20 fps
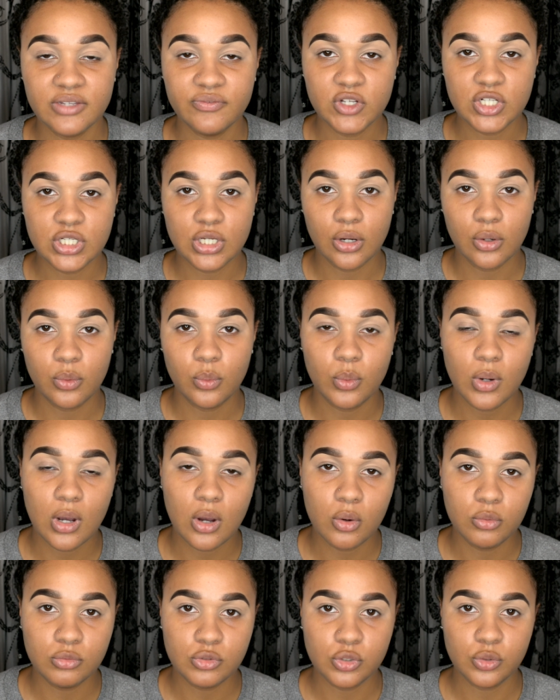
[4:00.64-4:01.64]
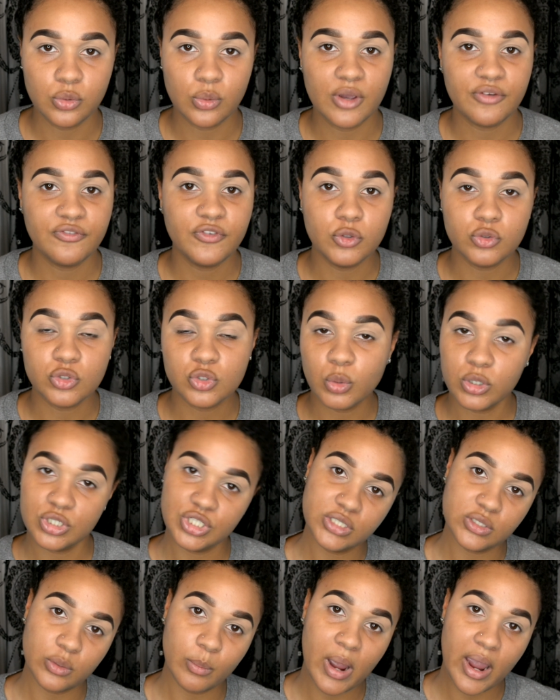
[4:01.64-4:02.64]
the video I'll do a few
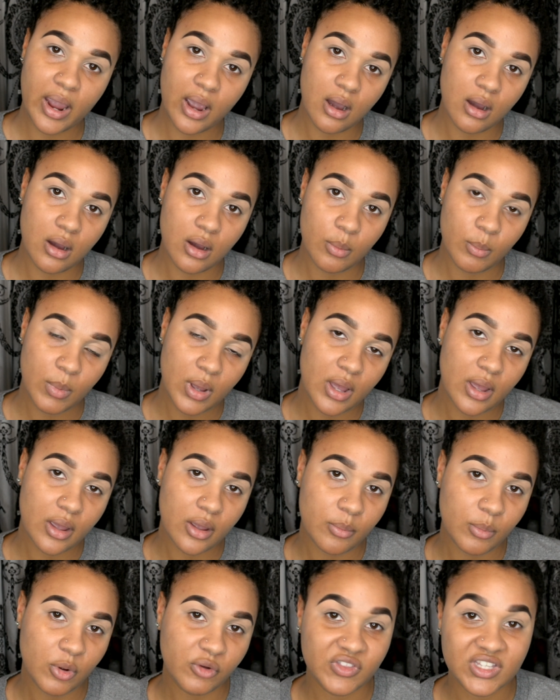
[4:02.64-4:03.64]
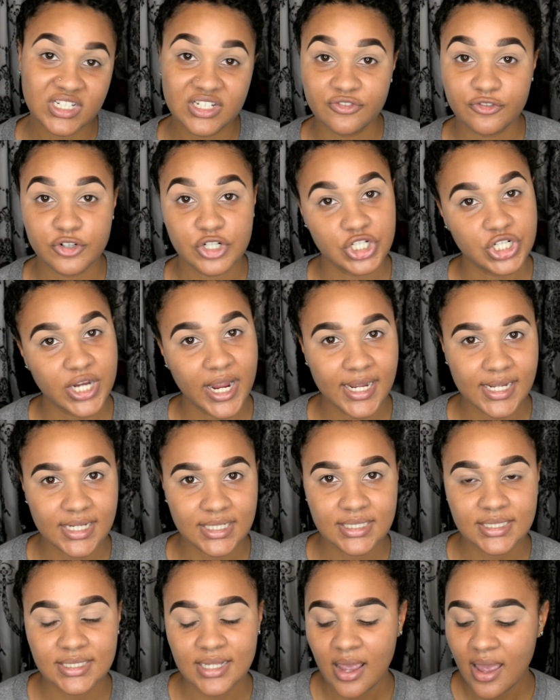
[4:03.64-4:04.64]
swatches on my arm of the different
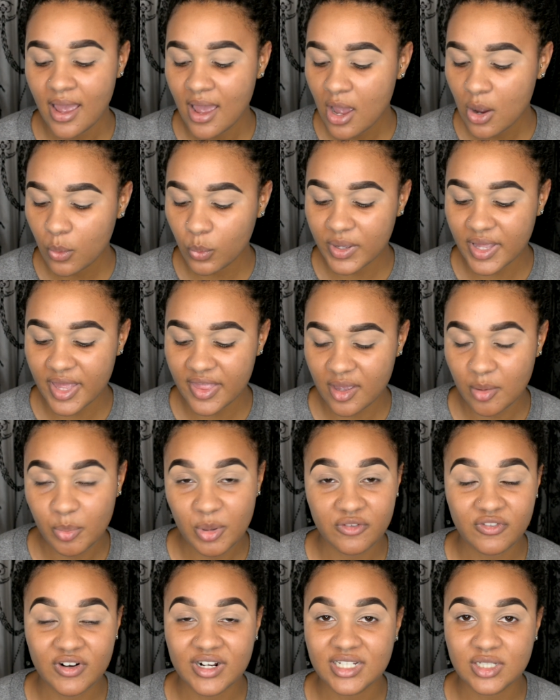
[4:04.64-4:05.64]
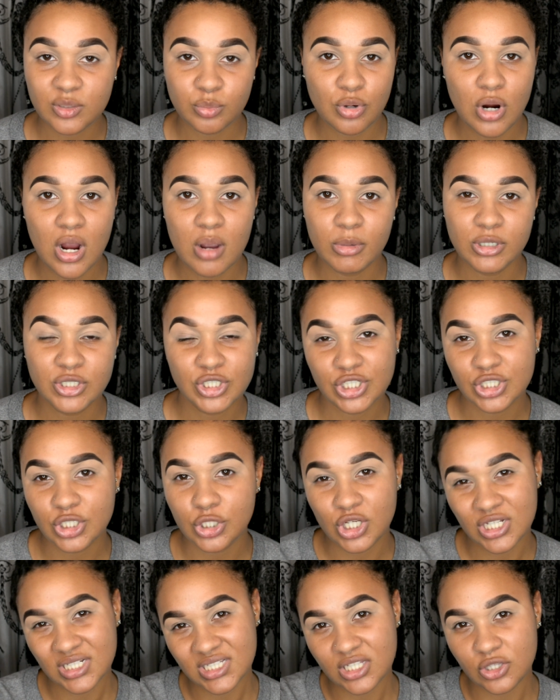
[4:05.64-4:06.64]
shades with a bit of glitter primer just so
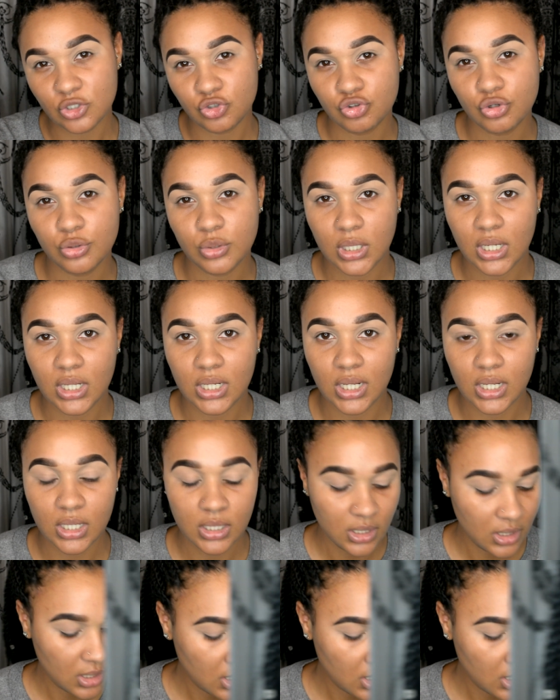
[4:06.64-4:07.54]
you can see the true colour.